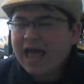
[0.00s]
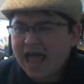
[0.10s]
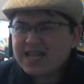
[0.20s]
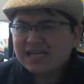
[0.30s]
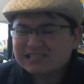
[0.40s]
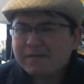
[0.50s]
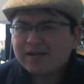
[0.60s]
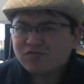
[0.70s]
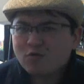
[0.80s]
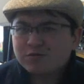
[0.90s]
And yeah,
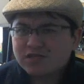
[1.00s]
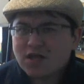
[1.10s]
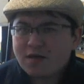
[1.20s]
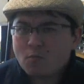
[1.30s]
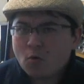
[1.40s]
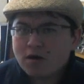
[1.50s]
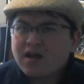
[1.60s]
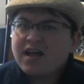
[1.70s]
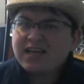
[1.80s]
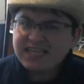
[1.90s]
Smash 4 was a lot more
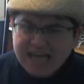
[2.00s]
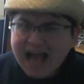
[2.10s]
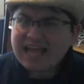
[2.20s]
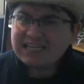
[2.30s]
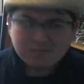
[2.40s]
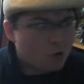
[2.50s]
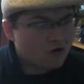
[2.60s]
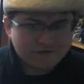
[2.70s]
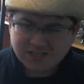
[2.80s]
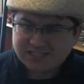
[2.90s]
yeah, it's
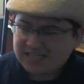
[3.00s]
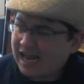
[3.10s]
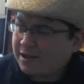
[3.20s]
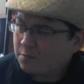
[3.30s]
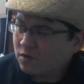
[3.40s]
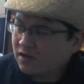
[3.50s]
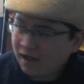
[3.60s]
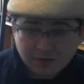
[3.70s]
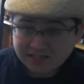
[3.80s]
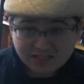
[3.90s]
more of the same.
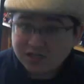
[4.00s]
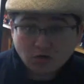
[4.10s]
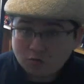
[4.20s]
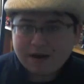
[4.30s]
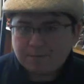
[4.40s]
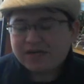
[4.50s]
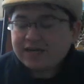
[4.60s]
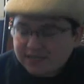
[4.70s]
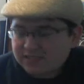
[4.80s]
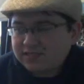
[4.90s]
I mean, it's yeah. still great, but
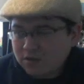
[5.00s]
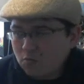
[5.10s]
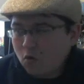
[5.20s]
it is still